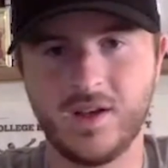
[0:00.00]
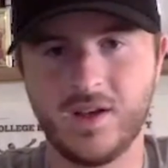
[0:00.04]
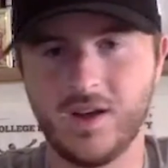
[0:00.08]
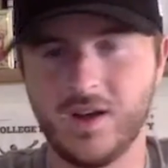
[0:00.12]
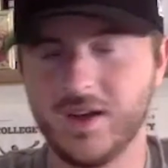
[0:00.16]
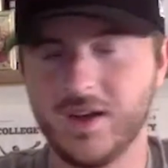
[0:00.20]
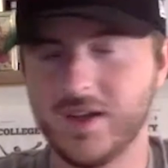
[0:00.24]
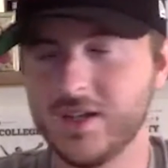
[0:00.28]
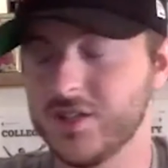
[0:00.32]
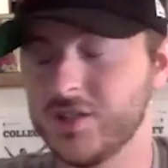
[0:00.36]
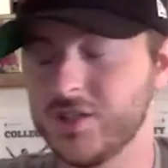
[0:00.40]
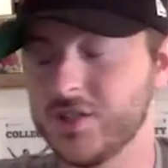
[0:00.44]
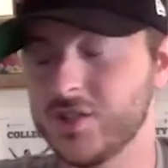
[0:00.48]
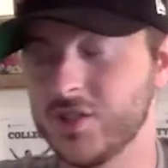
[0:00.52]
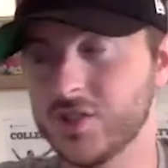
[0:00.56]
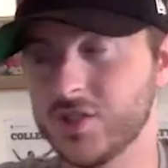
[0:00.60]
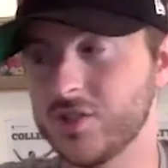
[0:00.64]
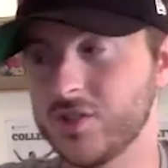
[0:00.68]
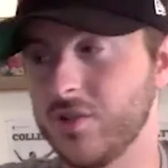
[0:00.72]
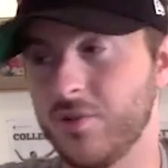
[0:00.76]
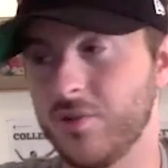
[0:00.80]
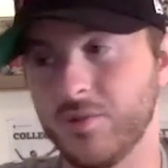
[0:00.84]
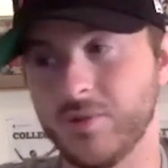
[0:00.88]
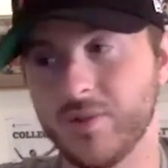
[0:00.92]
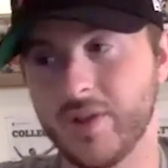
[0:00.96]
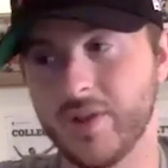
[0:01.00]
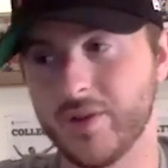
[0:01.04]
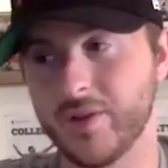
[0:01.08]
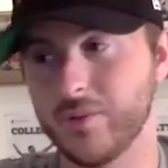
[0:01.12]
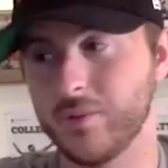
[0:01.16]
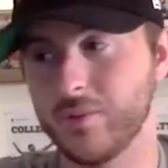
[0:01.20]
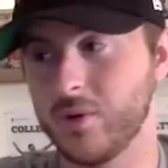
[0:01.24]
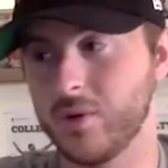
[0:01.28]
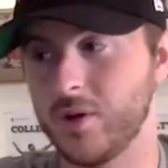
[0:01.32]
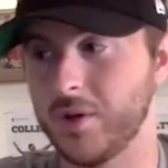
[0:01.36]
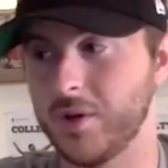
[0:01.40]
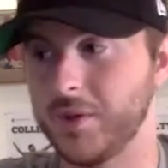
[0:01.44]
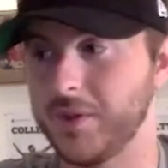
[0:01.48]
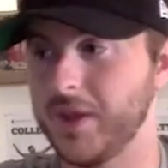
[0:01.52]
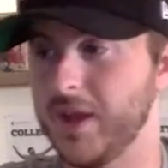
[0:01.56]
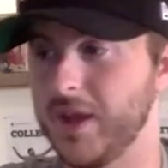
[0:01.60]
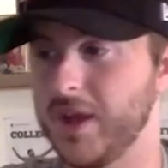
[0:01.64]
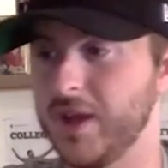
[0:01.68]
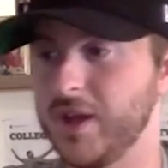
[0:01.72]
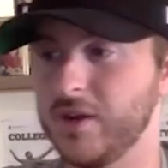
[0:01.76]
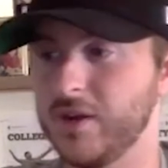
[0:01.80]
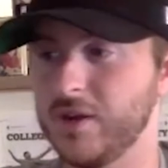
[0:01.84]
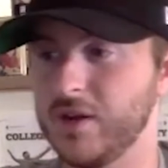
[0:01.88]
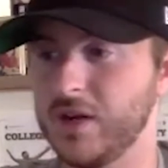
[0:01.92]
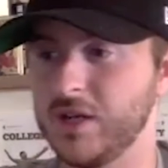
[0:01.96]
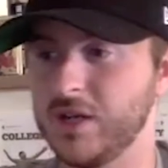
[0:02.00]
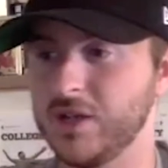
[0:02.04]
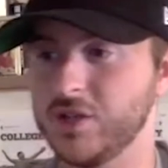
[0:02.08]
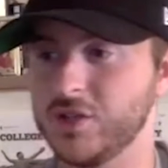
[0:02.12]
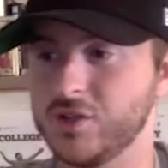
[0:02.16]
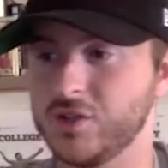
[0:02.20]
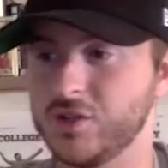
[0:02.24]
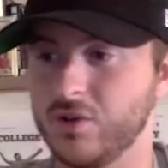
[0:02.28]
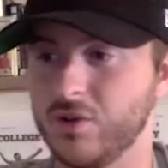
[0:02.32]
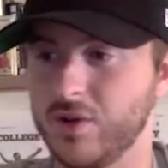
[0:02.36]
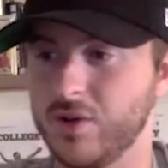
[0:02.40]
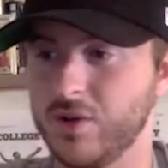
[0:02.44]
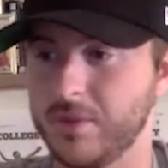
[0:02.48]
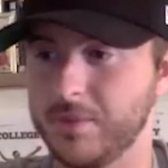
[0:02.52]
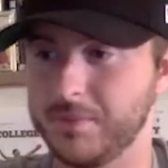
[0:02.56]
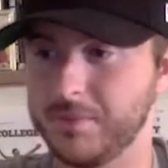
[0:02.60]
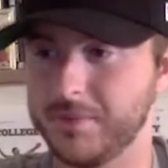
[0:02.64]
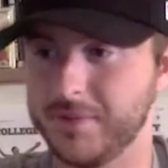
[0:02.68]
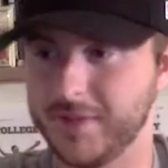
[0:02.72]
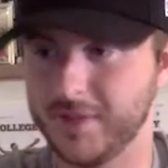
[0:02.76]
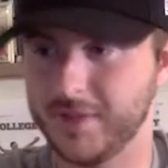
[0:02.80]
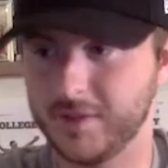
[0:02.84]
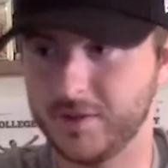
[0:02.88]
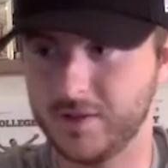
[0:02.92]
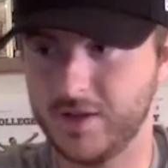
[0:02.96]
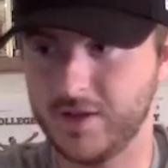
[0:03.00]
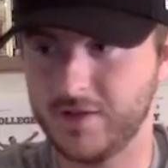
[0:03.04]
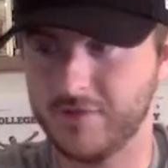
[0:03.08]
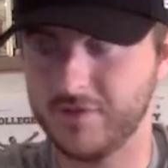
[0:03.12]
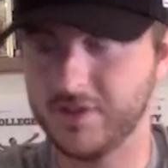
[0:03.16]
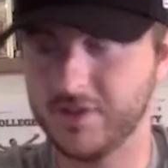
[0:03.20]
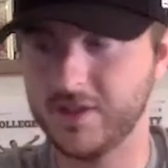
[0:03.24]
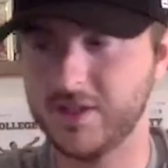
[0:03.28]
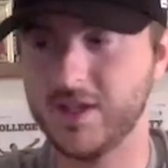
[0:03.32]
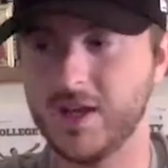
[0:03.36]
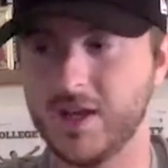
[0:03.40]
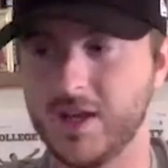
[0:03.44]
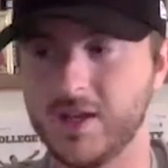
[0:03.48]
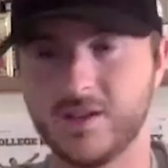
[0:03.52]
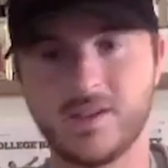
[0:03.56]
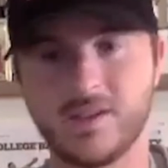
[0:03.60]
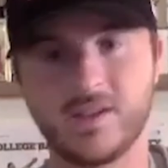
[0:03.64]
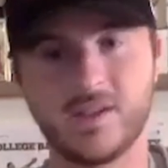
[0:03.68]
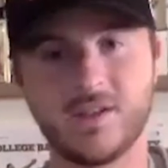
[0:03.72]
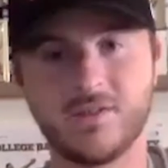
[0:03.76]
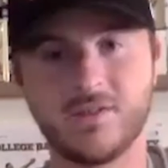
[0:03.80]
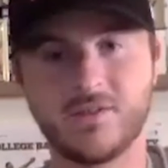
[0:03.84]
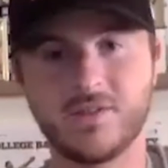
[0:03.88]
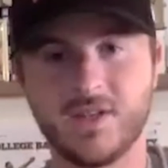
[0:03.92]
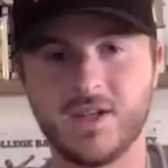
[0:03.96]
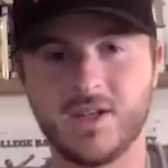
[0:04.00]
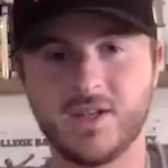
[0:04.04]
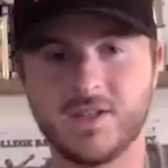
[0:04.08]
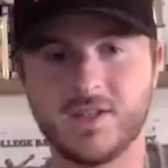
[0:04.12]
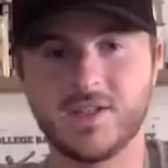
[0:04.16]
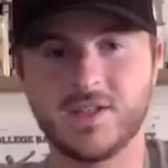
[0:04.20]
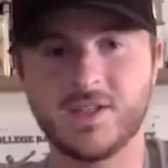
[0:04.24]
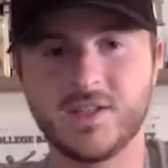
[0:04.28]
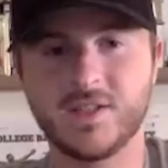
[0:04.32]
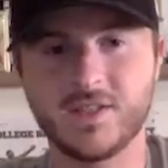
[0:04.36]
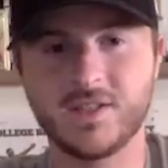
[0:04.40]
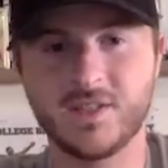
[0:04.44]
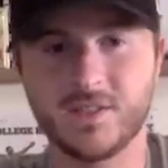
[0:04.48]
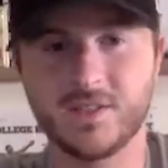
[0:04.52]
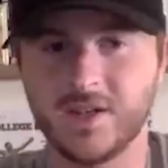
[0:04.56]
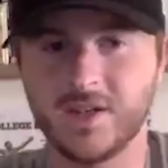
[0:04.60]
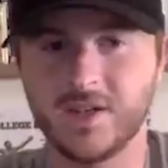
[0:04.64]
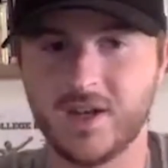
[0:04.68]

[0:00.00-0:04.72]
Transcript: Like, it's just a whole nother world. And I had just grown up like loving the idea of Texas.